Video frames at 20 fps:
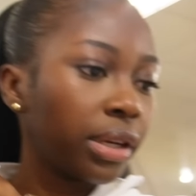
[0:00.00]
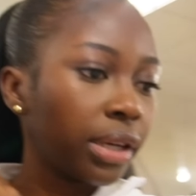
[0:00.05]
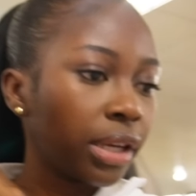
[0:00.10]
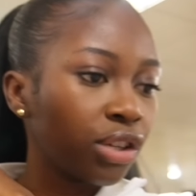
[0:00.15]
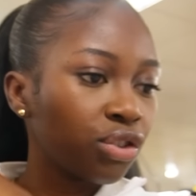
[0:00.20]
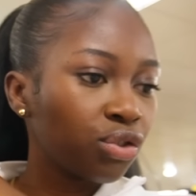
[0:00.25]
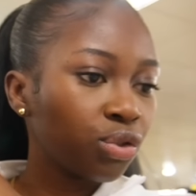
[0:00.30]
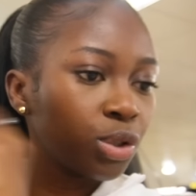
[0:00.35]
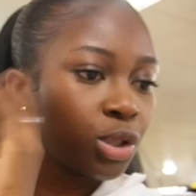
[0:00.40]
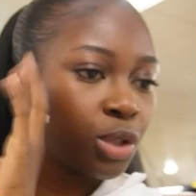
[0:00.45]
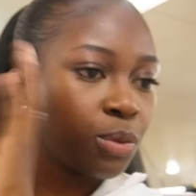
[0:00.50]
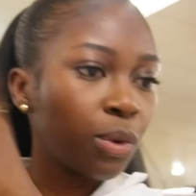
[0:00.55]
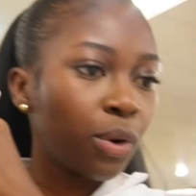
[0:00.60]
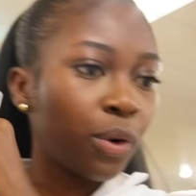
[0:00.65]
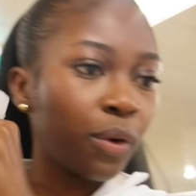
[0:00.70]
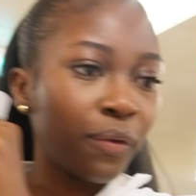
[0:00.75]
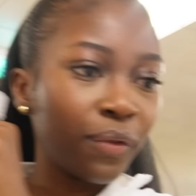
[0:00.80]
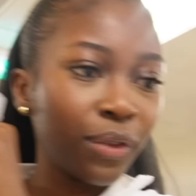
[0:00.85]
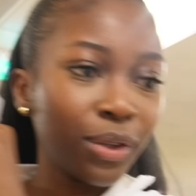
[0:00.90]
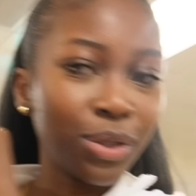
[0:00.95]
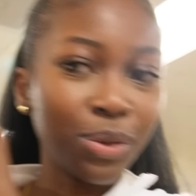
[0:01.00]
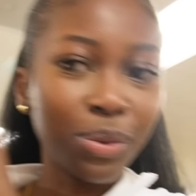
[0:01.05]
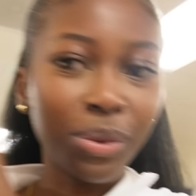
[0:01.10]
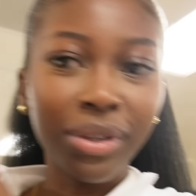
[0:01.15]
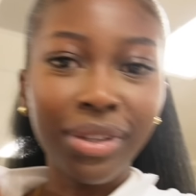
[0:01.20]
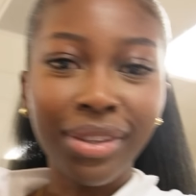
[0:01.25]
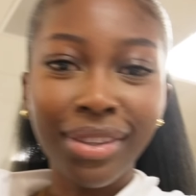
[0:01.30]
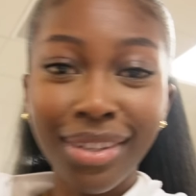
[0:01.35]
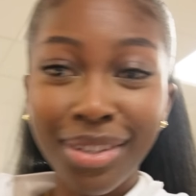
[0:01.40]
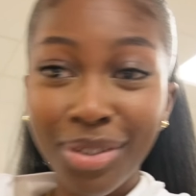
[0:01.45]
an extra small of this
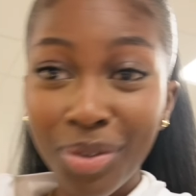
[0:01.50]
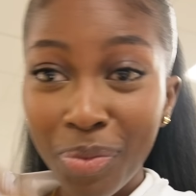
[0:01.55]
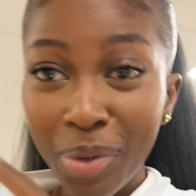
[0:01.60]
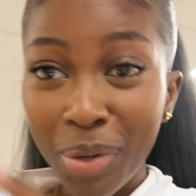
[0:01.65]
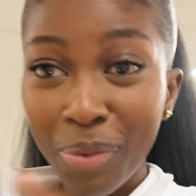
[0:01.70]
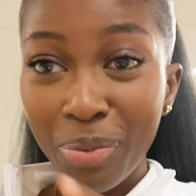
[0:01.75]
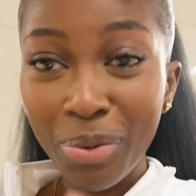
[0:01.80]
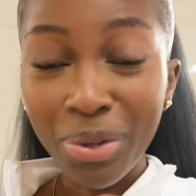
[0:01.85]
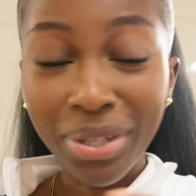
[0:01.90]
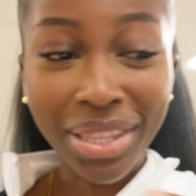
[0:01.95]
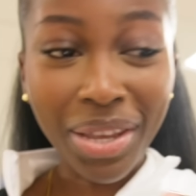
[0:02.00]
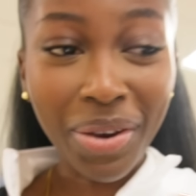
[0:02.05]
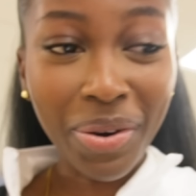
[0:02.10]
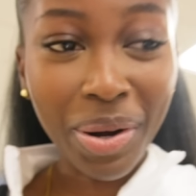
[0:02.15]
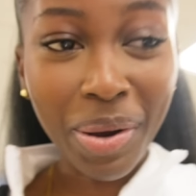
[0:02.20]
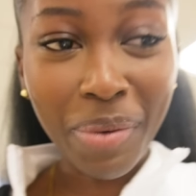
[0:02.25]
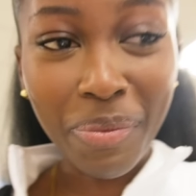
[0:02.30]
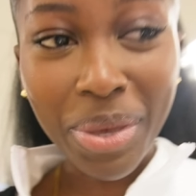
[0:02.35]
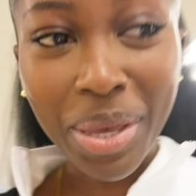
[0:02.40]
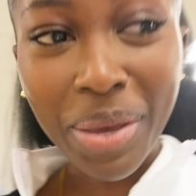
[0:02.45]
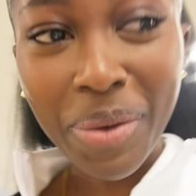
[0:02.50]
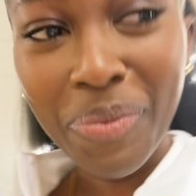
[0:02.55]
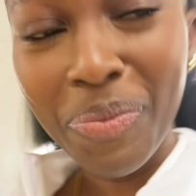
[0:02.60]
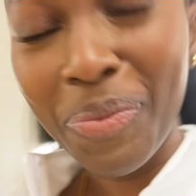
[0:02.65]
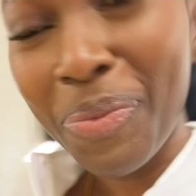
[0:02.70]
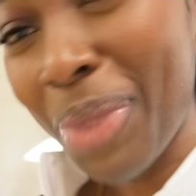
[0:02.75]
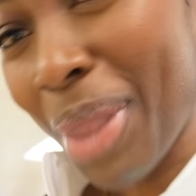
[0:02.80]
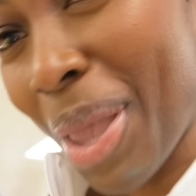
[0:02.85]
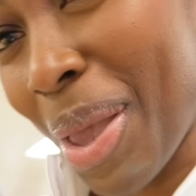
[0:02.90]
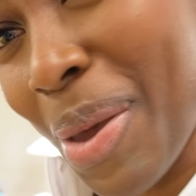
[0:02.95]
one. There's so many people staring at me,
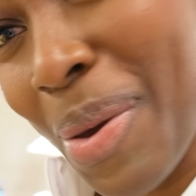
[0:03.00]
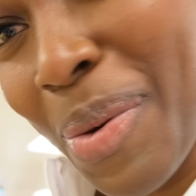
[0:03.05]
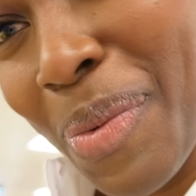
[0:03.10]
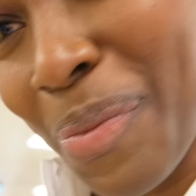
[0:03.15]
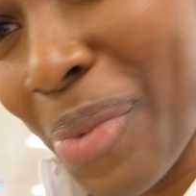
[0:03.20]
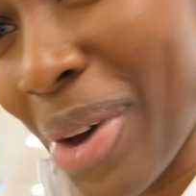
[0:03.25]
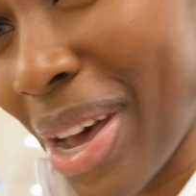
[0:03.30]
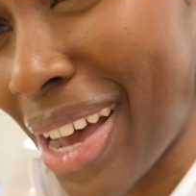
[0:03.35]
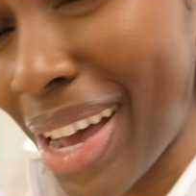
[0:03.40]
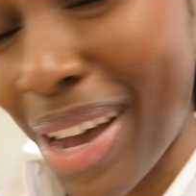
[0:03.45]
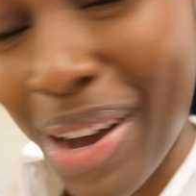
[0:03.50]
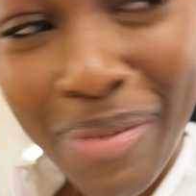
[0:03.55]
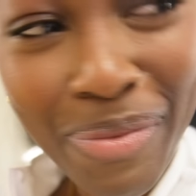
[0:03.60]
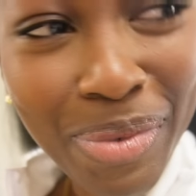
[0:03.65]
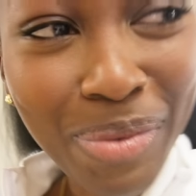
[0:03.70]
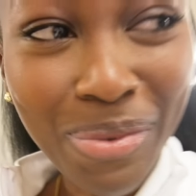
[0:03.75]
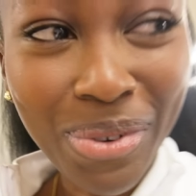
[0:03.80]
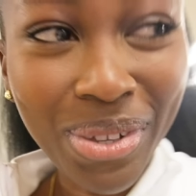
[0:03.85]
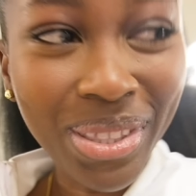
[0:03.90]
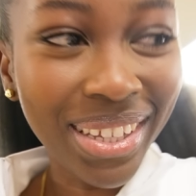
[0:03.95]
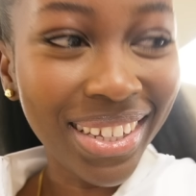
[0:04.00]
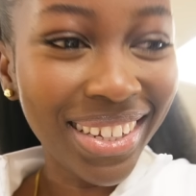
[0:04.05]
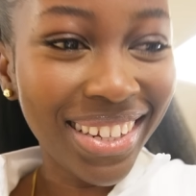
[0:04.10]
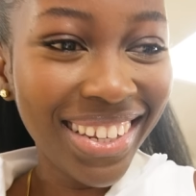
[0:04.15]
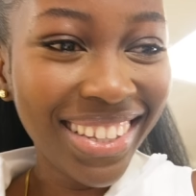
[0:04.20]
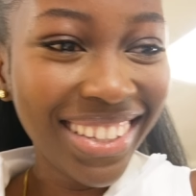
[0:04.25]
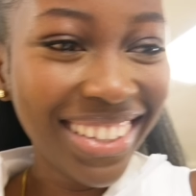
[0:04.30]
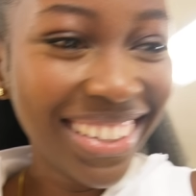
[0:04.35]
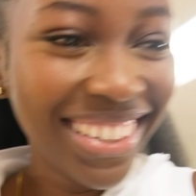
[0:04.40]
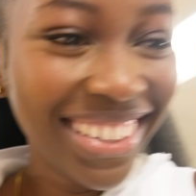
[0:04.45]
but I can't be bothered.
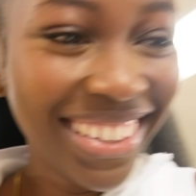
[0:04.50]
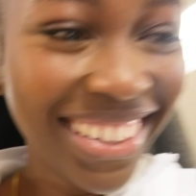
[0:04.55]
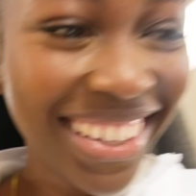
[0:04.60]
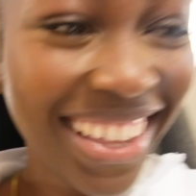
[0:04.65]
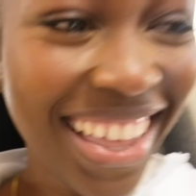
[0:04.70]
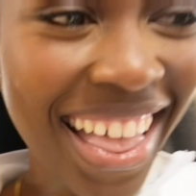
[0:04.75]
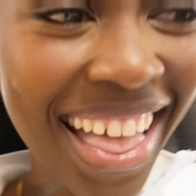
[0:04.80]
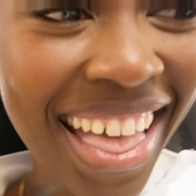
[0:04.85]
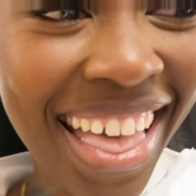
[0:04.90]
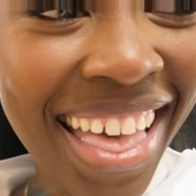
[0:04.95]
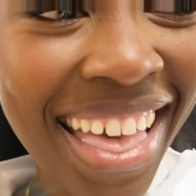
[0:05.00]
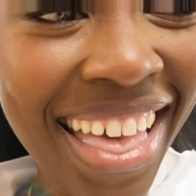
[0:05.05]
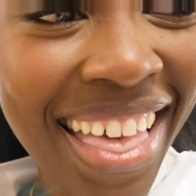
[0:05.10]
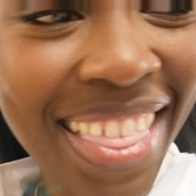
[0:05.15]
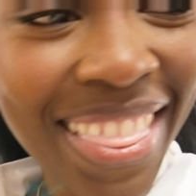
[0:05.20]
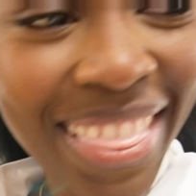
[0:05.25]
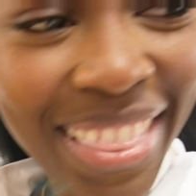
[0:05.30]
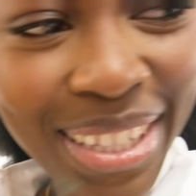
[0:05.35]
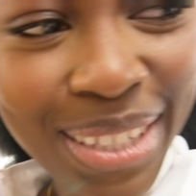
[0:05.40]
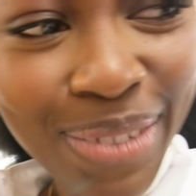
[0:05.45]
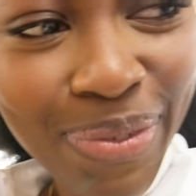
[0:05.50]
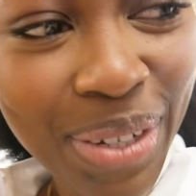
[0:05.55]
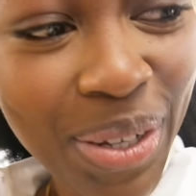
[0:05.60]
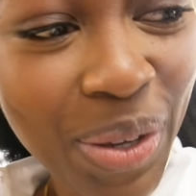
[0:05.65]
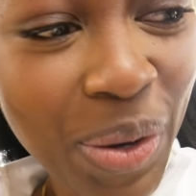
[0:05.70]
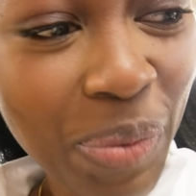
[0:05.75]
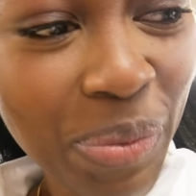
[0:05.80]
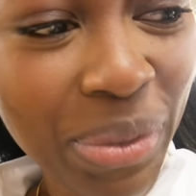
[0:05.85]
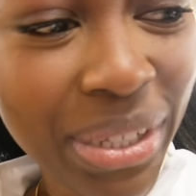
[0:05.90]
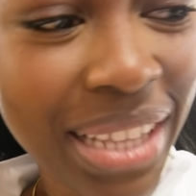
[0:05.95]
This
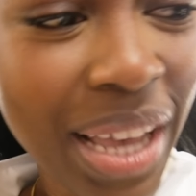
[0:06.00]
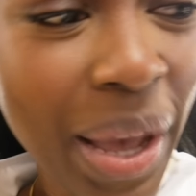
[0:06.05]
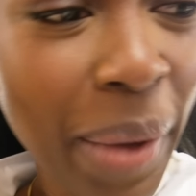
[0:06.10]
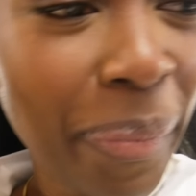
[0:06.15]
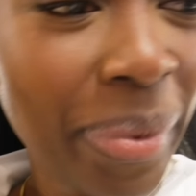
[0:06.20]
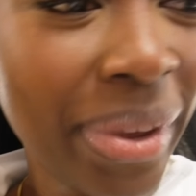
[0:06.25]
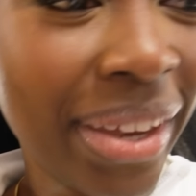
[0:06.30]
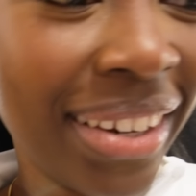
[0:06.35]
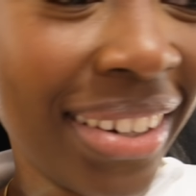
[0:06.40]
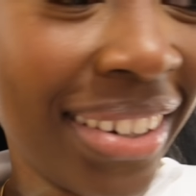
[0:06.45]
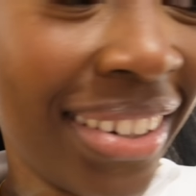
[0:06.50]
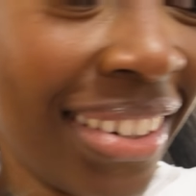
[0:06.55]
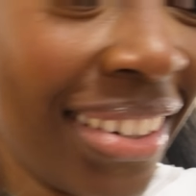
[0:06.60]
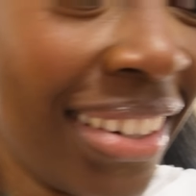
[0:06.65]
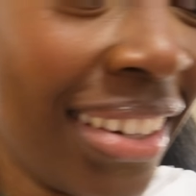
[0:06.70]
video must happen.